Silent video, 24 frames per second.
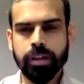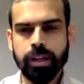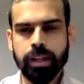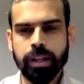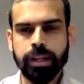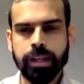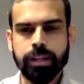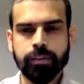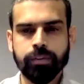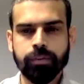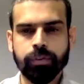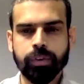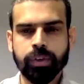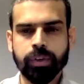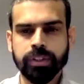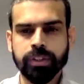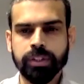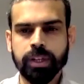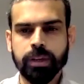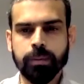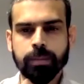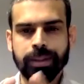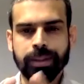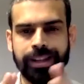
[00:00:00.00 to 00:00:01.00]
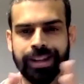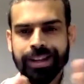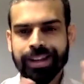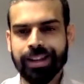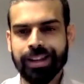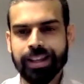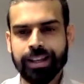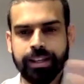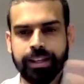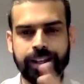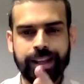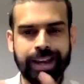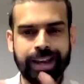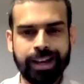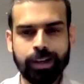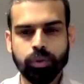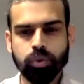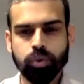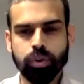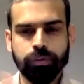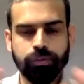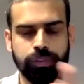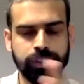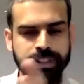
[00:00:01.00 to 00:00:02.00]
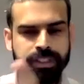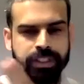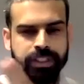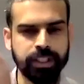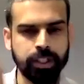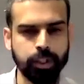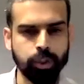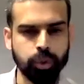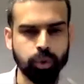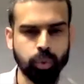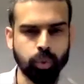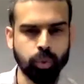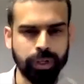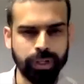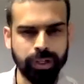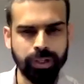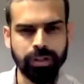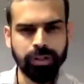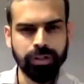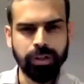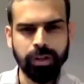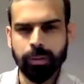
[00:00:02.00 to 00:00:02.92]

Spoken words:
like for example, and like an actual physical twin,